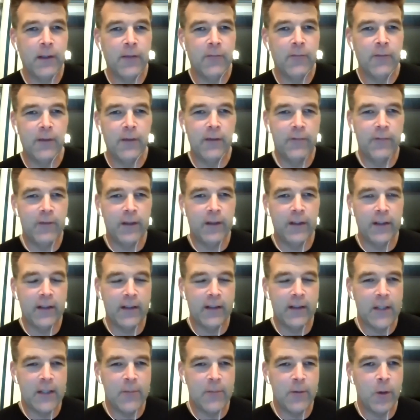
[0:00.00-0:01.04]
for if you're going to
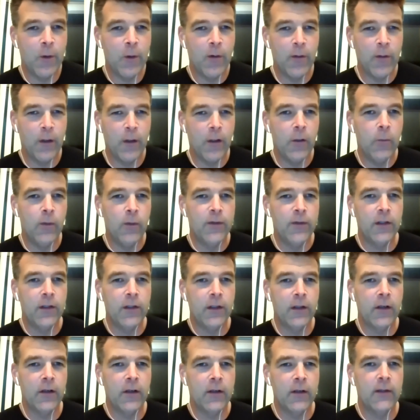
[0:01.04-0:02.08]
keep going all winter
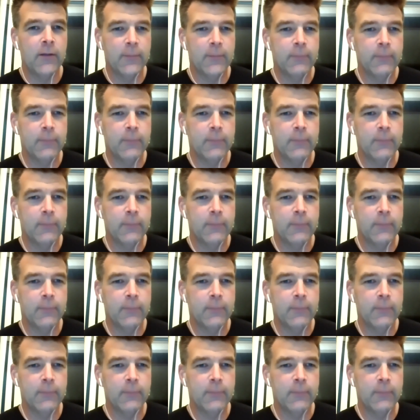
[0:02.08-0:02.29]
long.